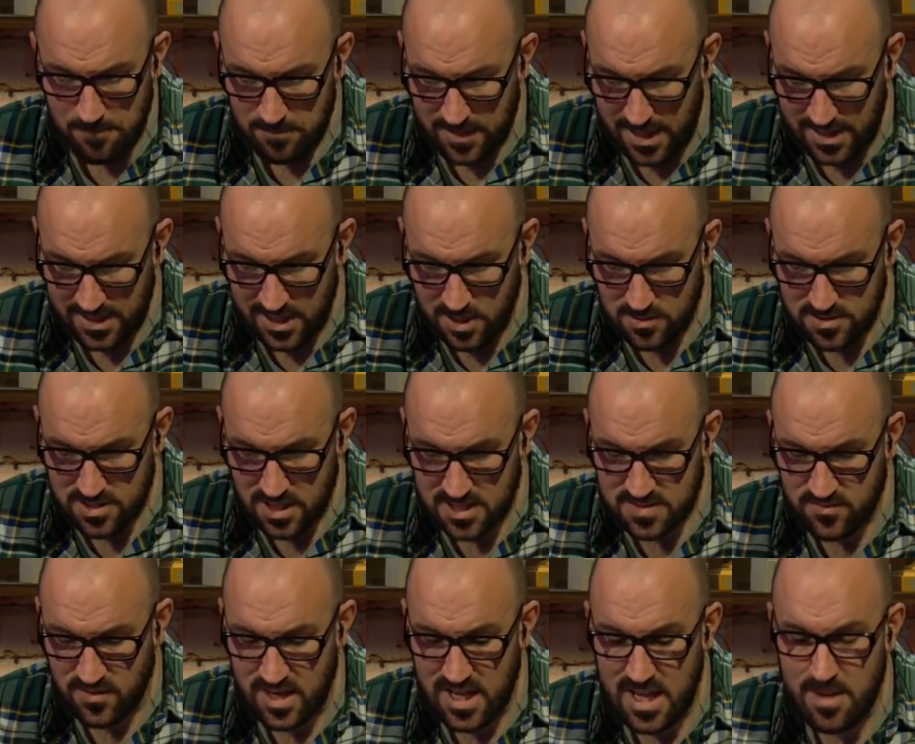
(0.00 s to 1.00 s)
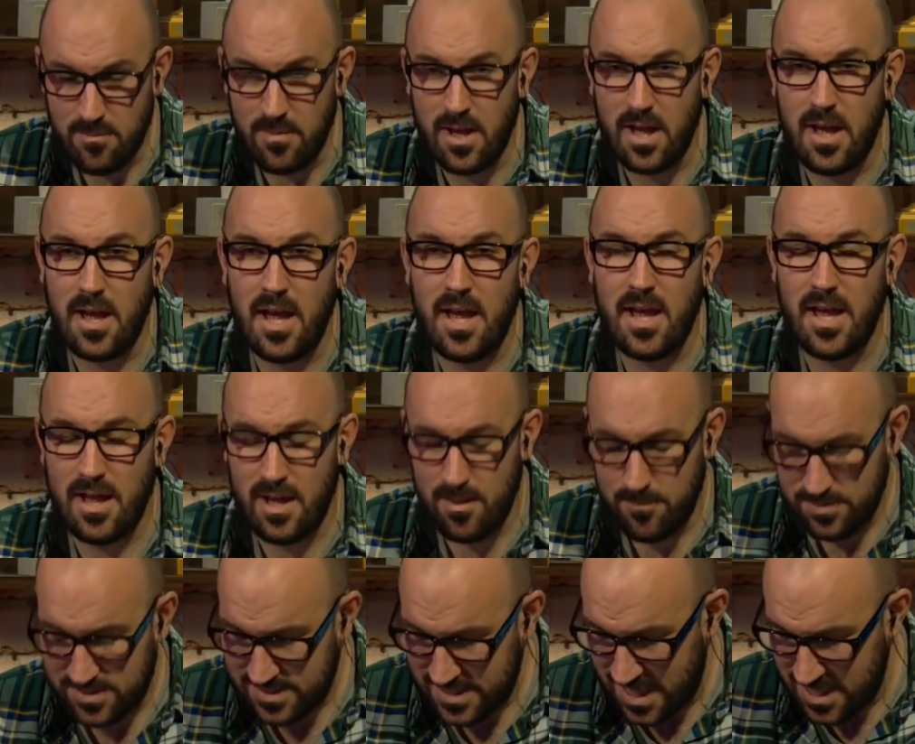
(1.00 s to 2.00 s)
A huge loss for him. A
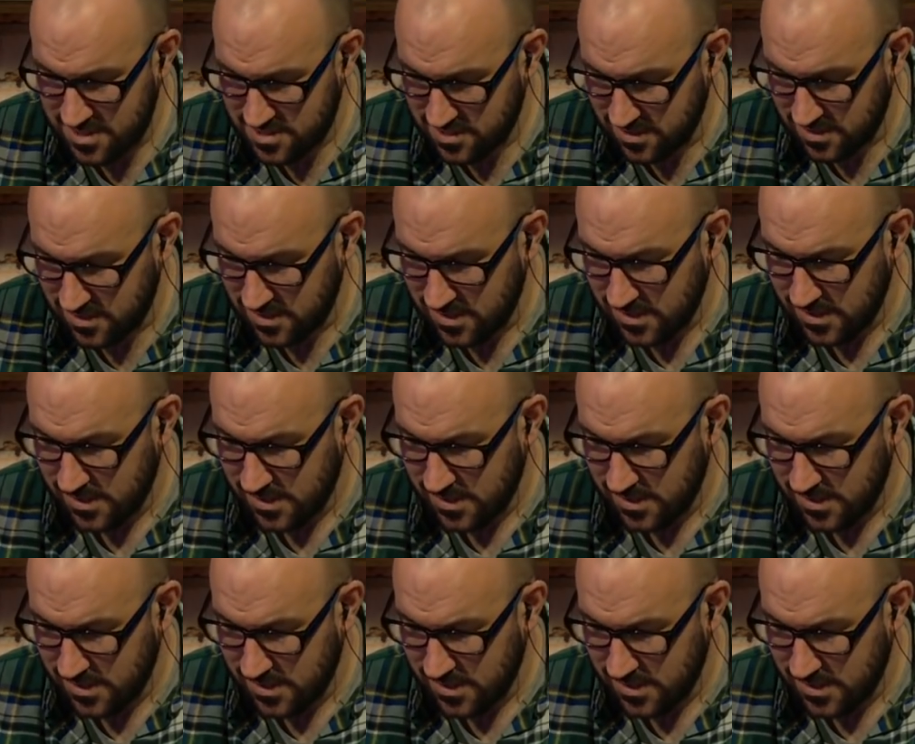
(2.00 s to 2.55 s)
potential